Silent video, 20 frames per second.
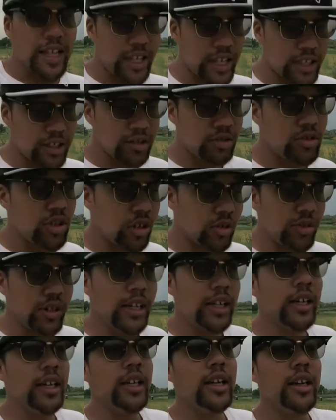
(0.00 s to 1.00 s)
that you don't
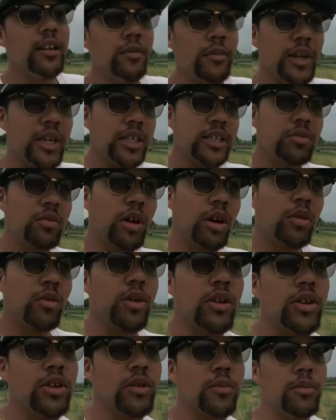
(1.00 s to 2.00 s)
need and be smart
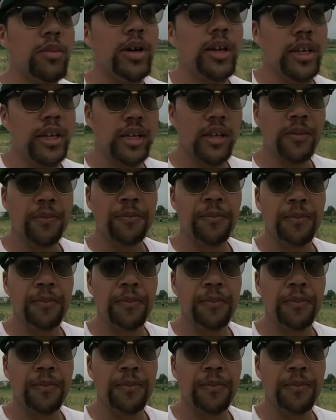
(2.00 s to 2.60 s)
with your money.